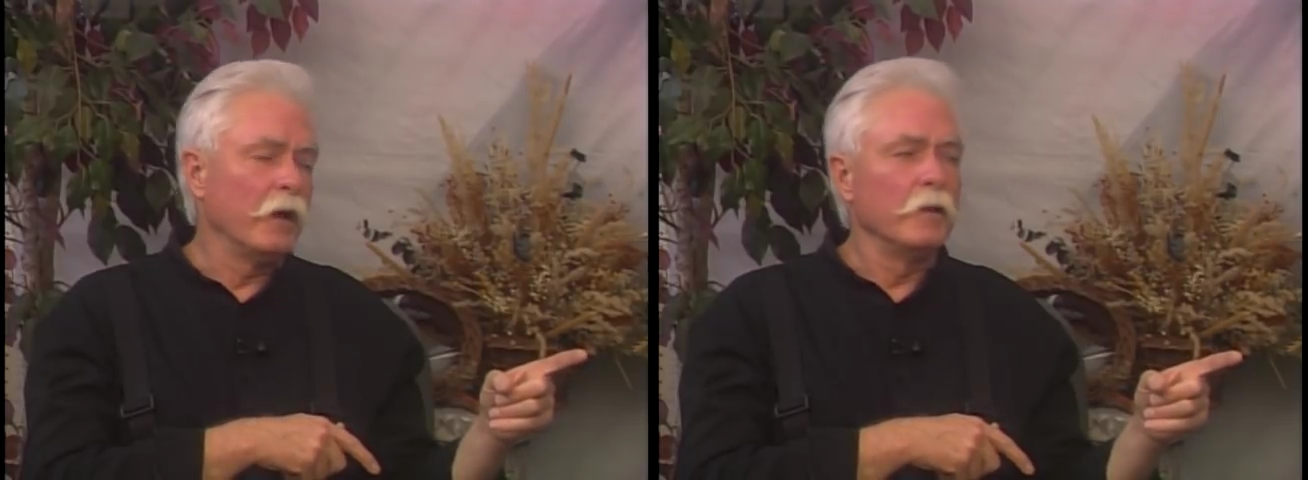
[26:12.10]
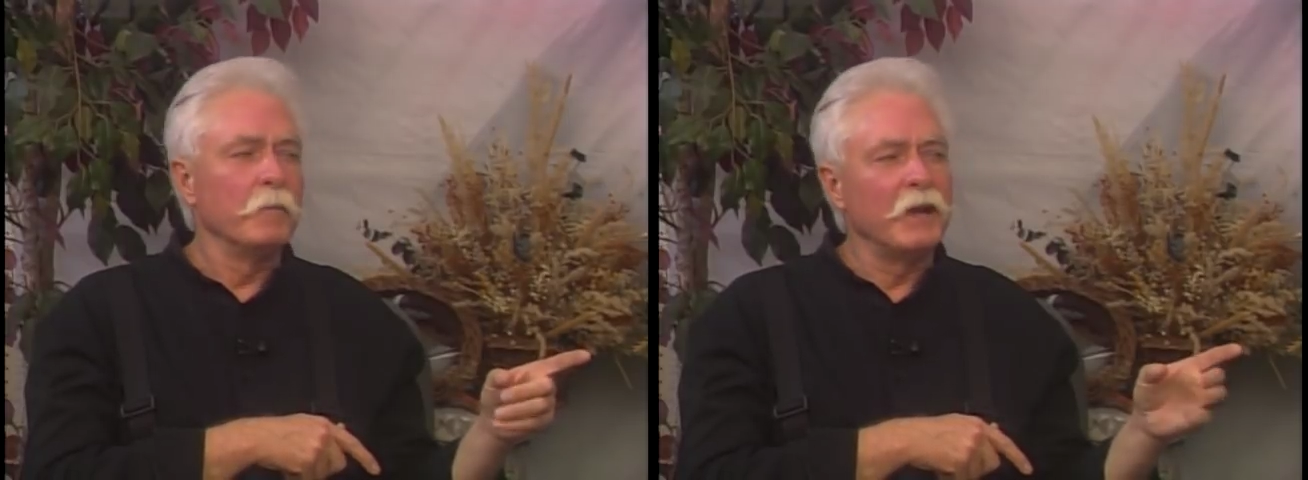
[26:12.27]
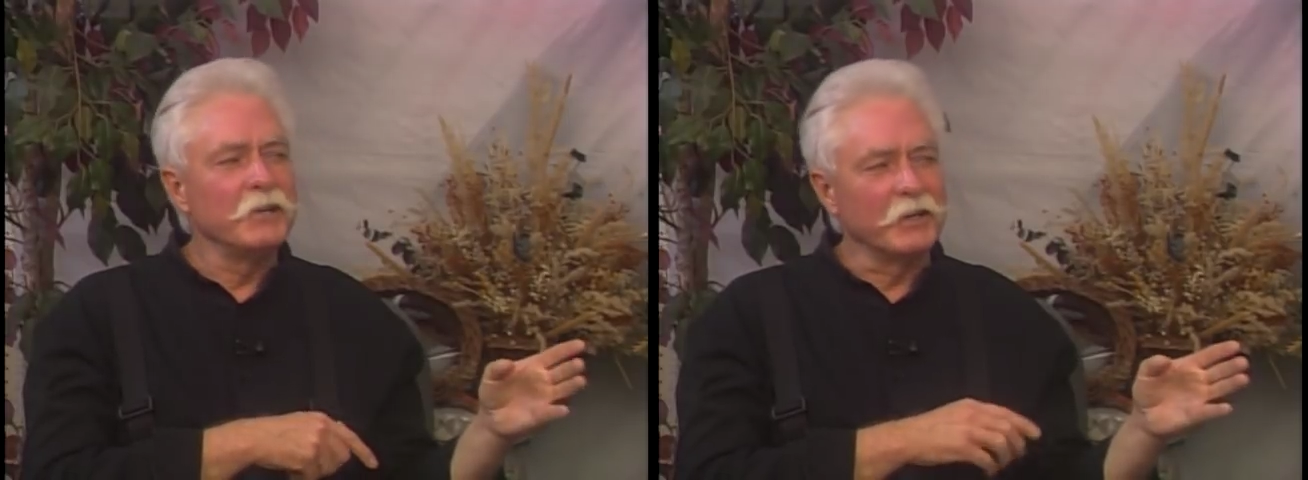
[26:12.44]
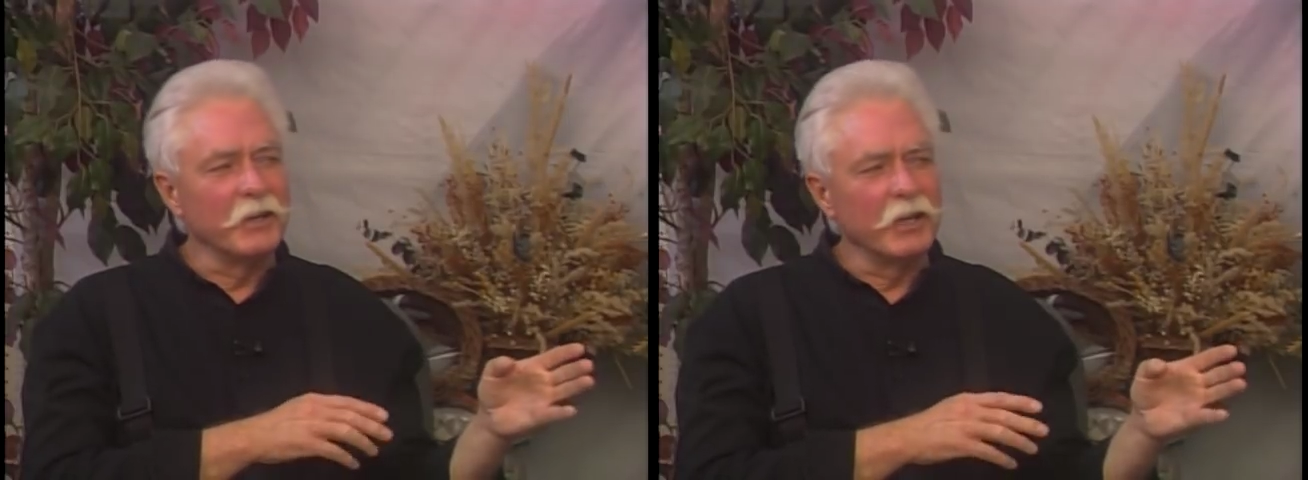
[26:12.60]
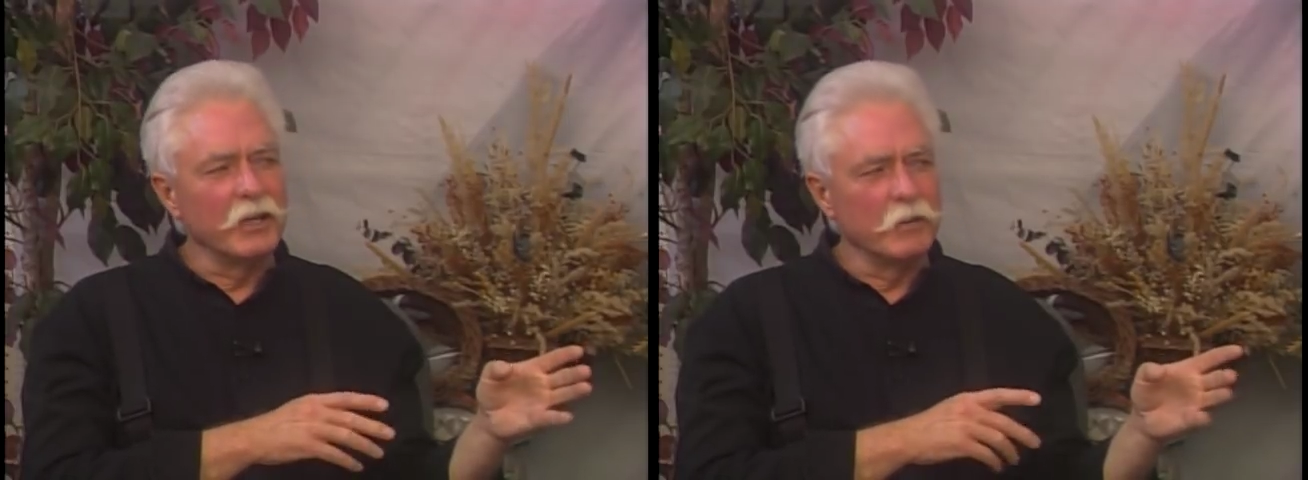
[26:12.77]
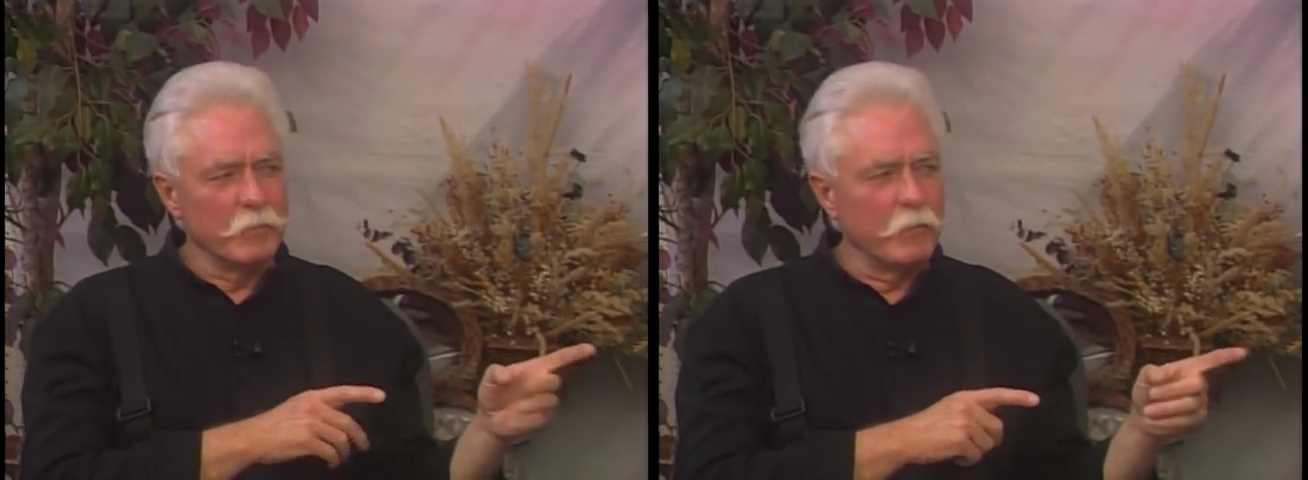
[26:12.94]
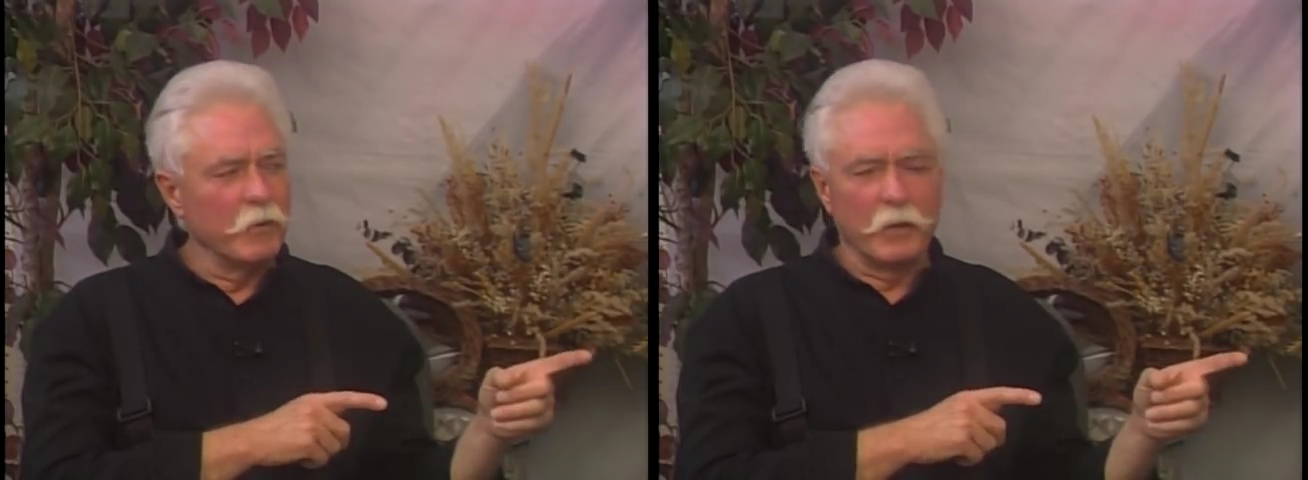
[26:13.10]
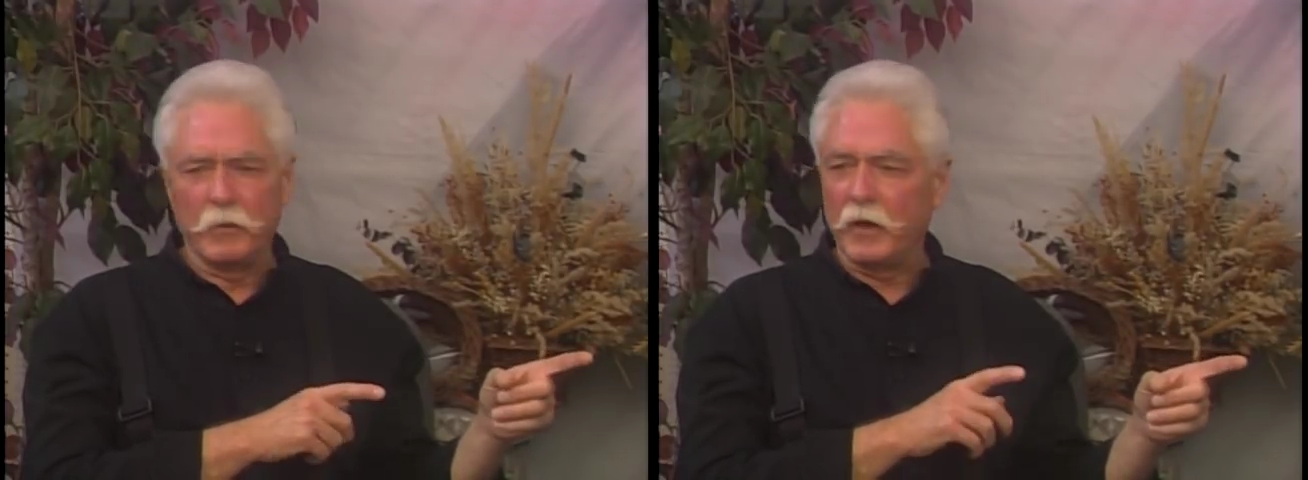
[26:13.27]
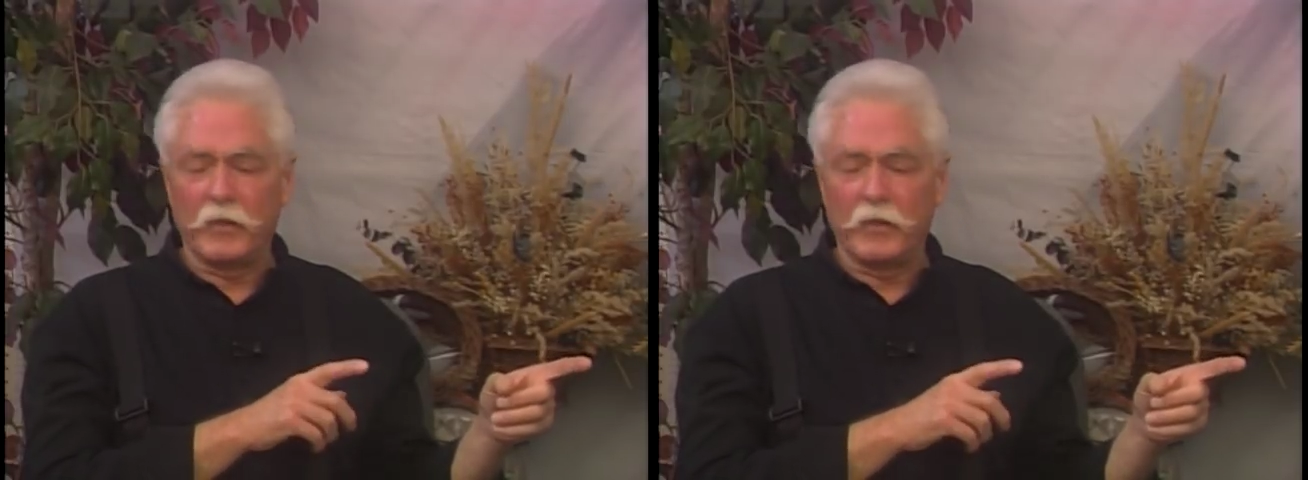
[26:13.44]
And amazingly, you remember,